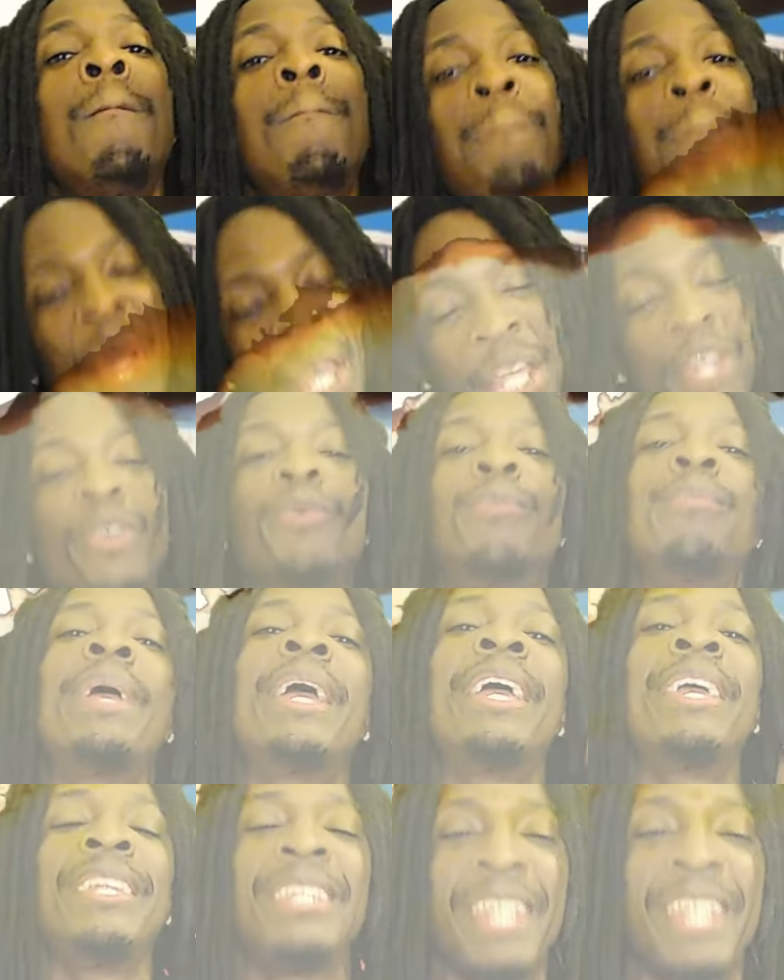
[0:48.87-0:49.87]
Banger,
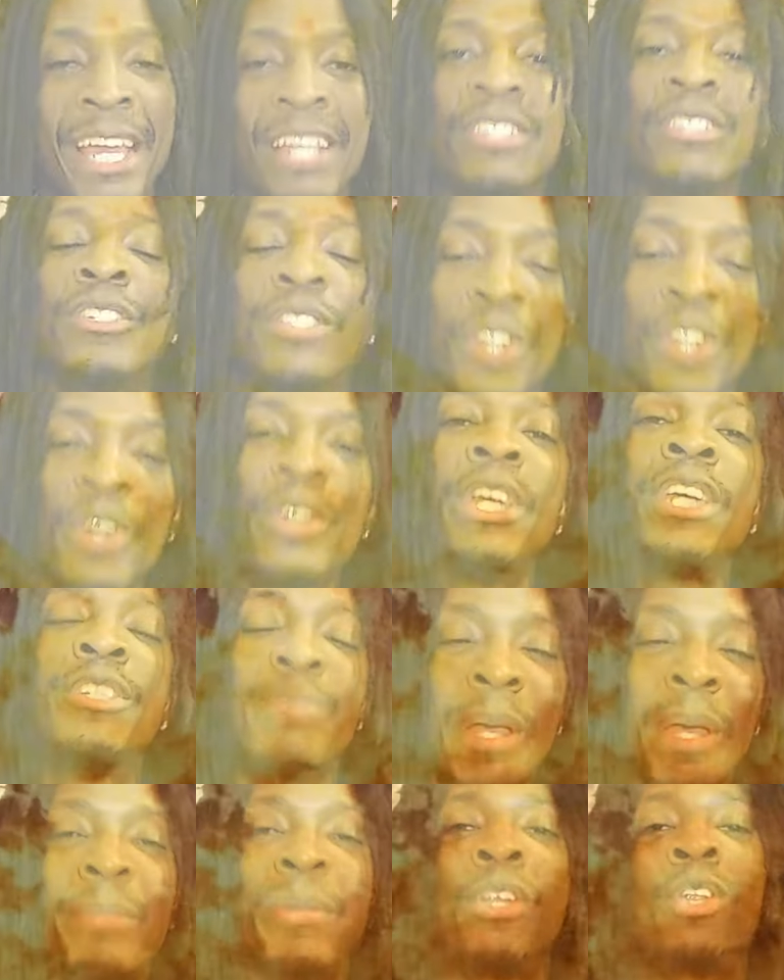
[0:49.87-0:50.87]
man. Yes, sir. Yes,
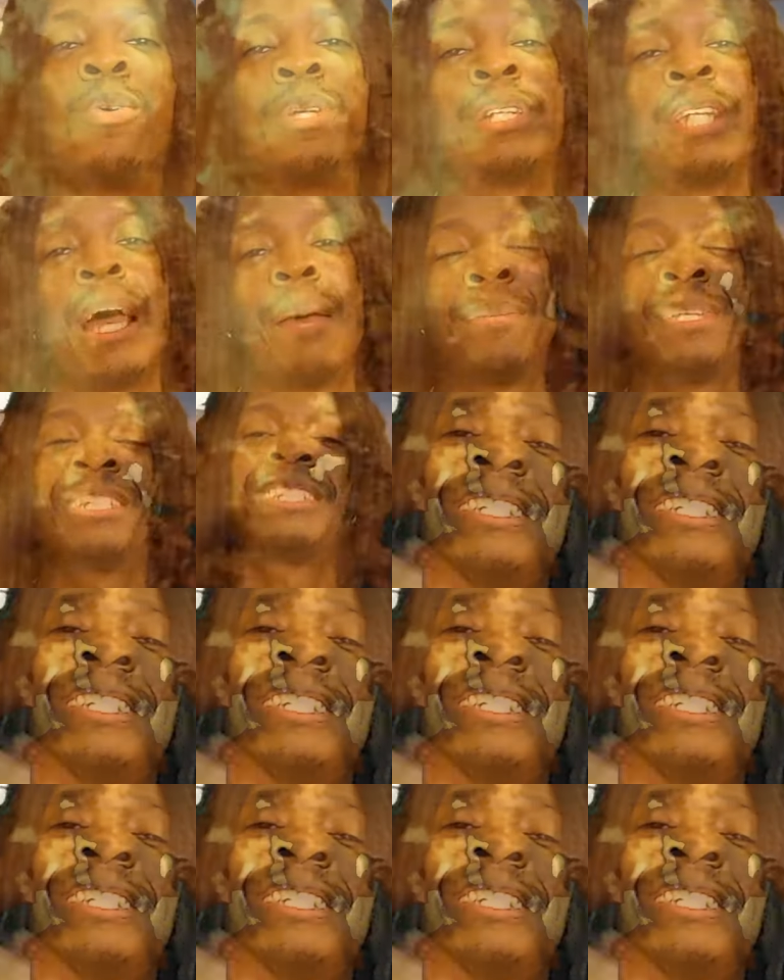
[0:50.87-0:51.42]
man. I know what time it is.